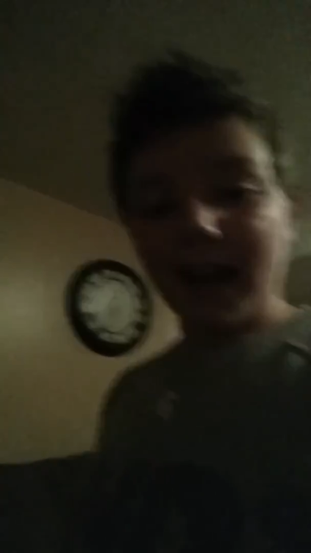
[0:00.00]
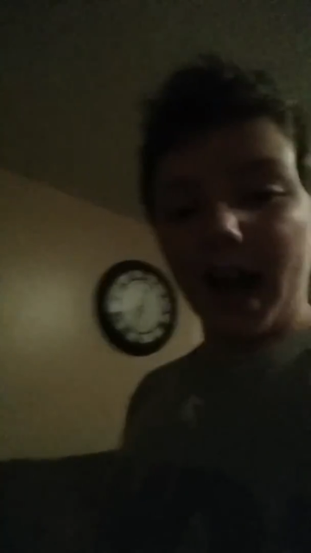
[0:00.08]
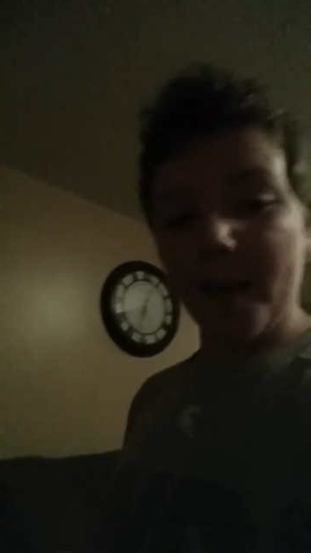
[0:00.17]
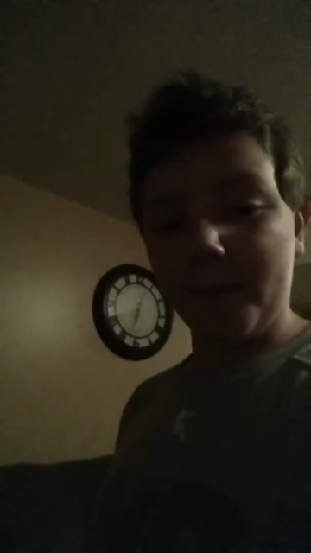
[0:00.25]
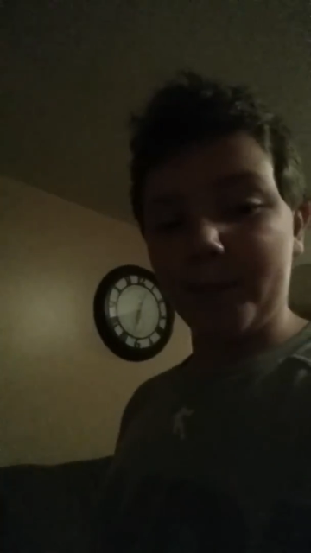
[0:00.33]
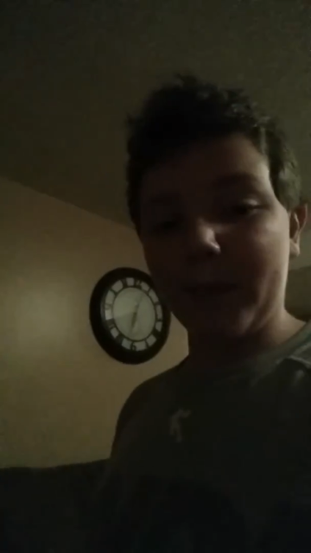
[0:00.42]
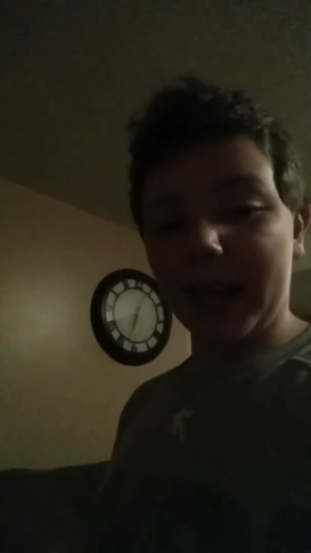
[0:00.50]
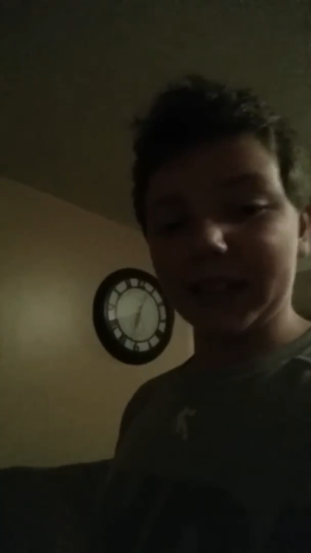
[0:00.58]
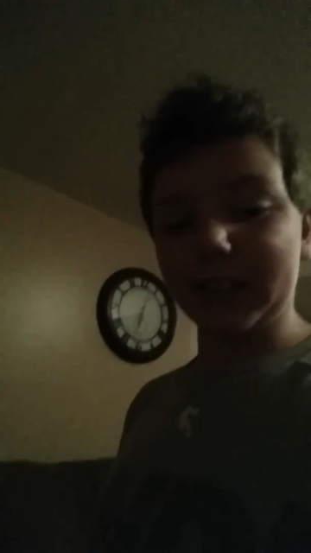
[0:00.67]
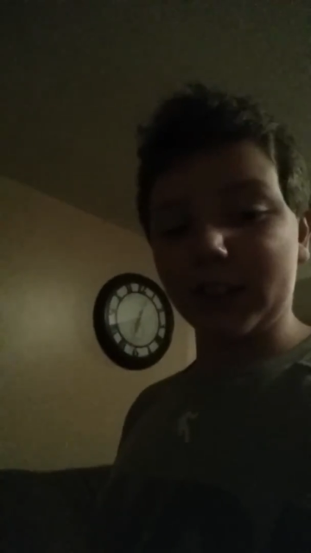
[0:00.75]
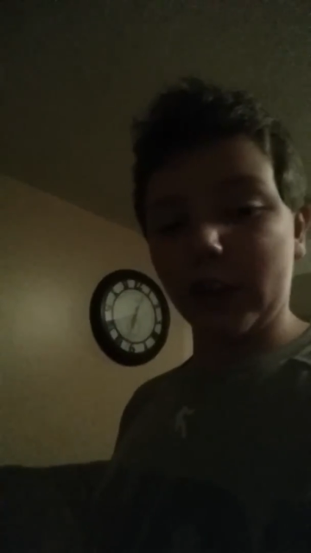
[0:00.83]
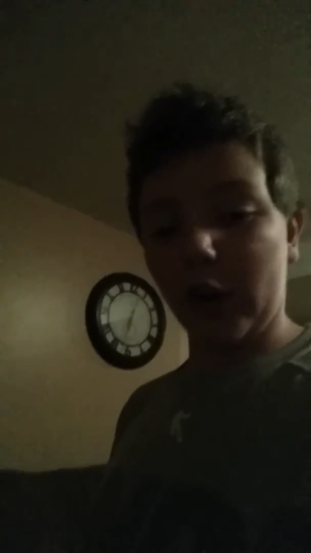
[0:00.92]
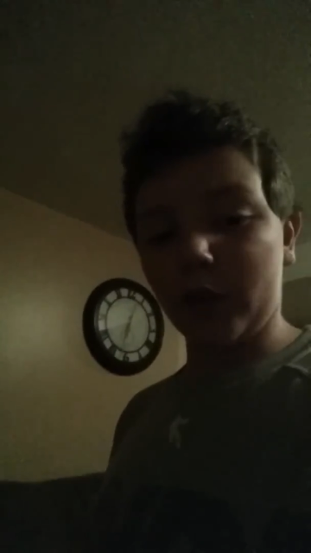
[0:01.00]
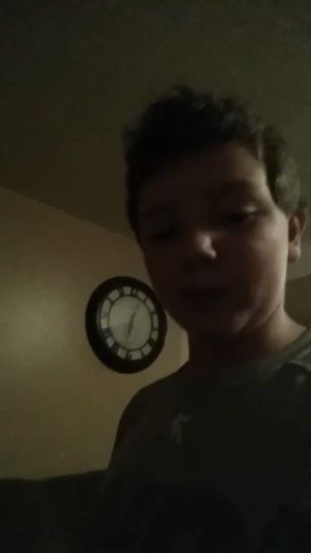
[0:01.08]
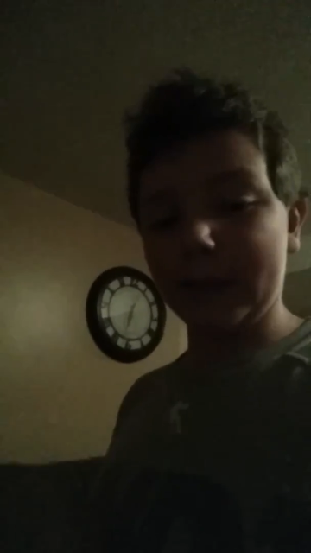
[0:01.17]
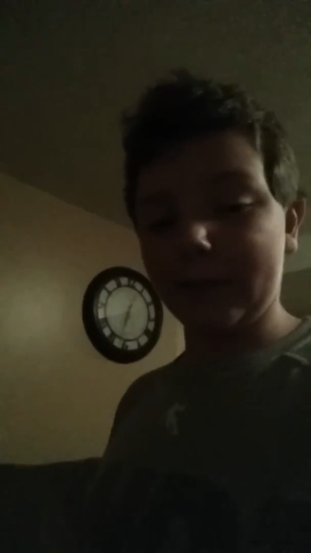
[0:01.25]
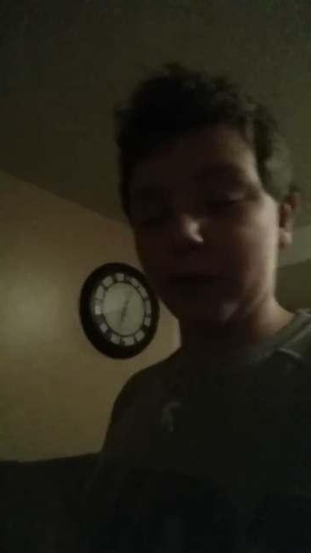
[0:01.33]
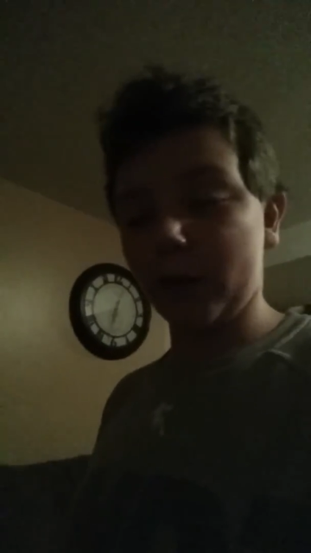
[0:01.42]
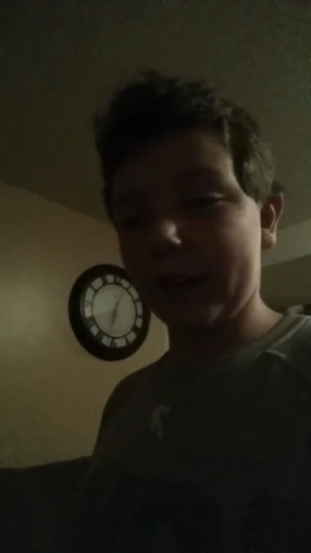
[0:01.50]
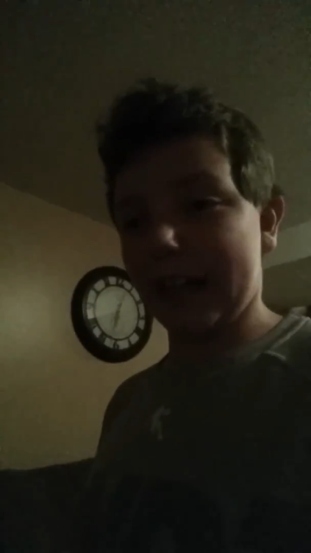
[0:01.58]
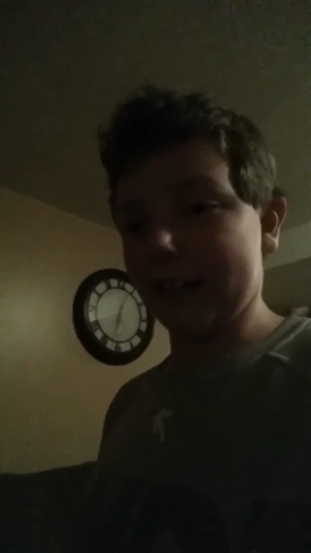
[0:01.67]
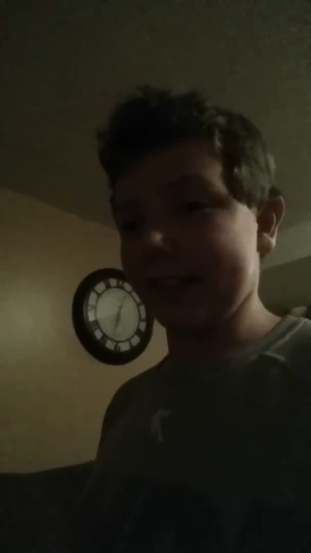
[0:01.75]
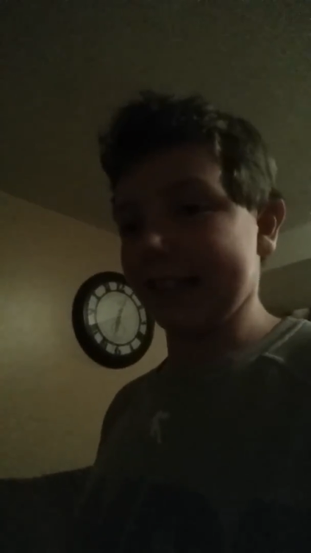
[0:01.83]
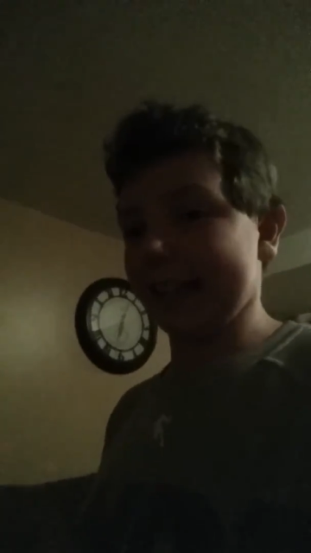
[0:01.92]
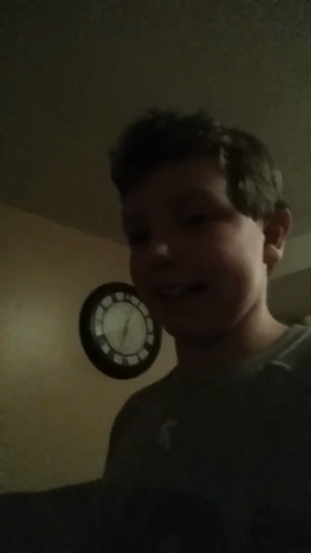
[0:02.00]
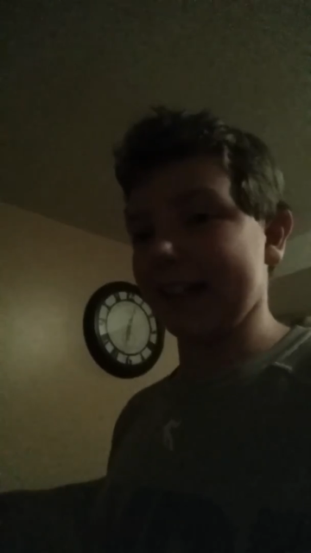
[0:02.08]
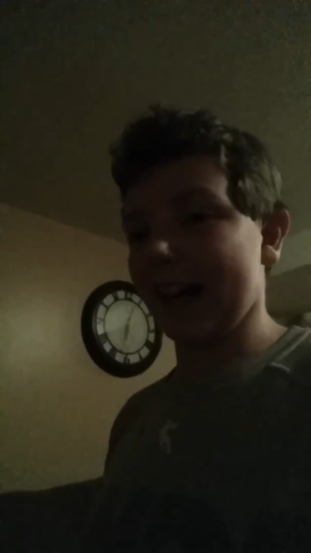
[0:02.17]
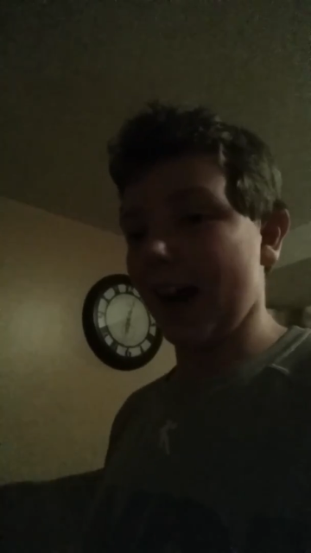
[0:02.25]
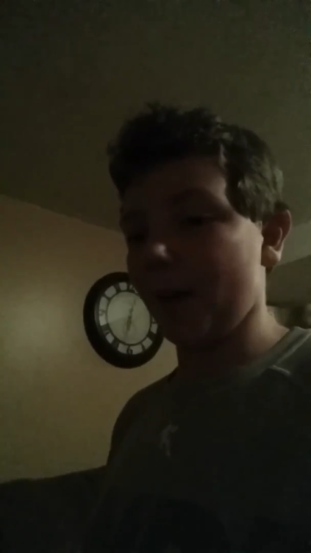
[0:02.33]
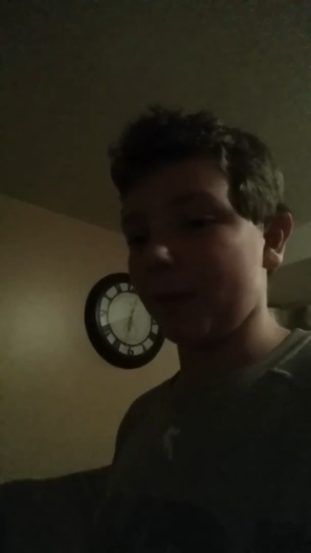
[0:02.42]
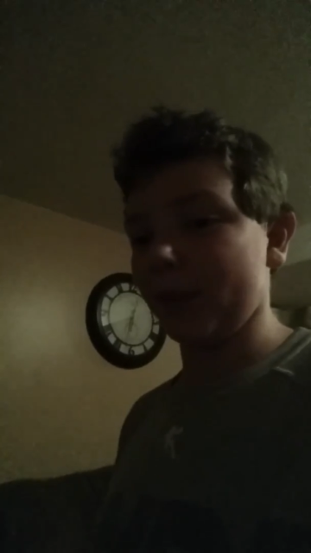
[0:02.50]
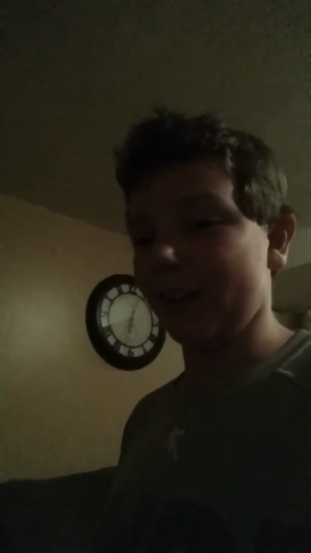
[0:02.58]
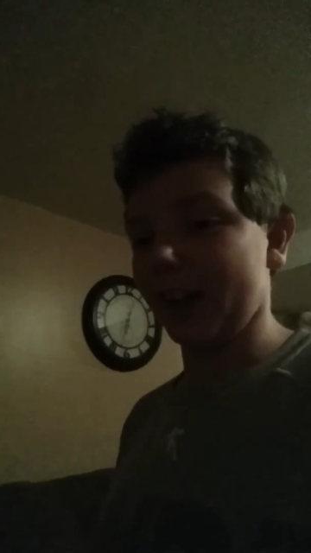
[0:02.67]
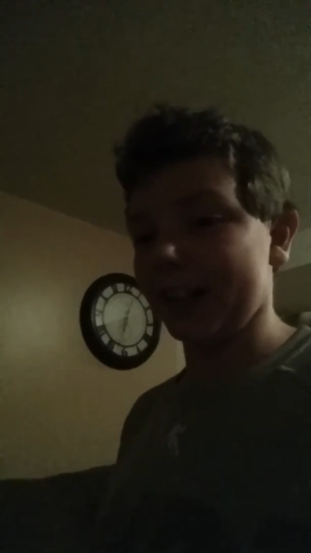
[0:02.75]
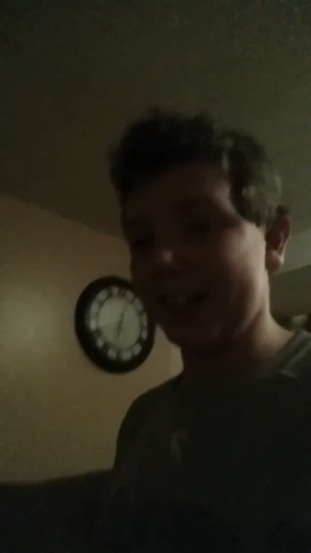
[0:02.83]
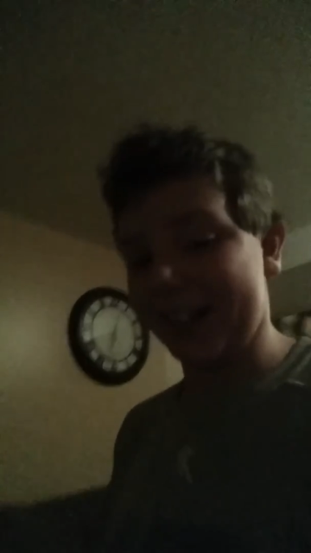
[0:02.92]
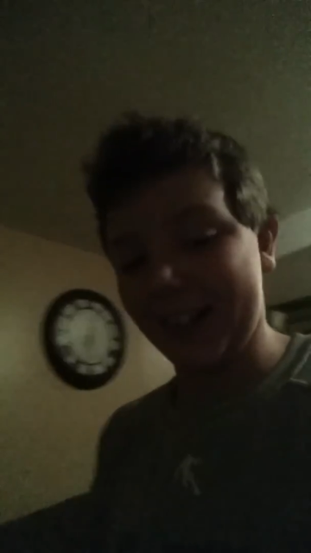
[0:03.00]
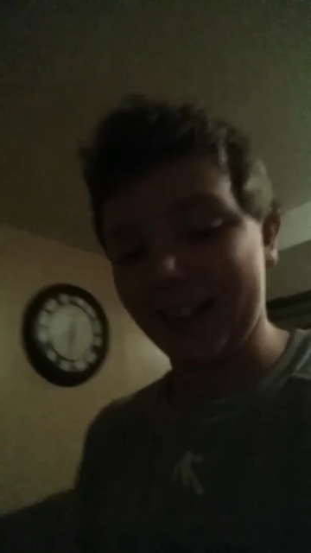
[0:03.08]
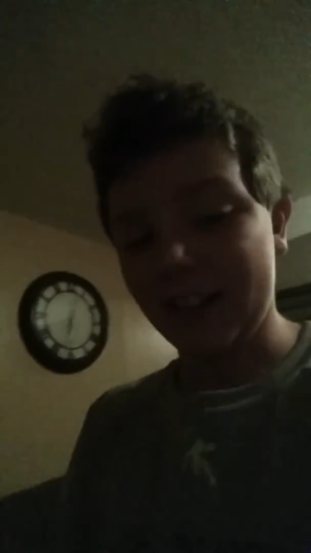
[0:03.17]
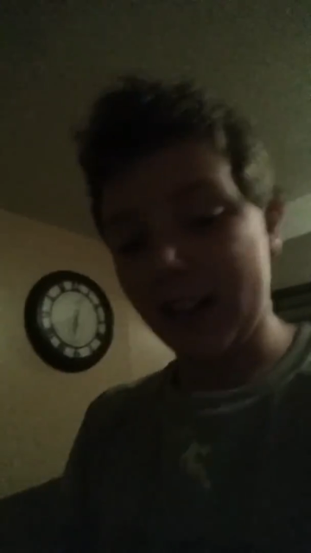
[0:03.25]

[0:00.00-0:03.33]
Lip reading: (no speaker visible)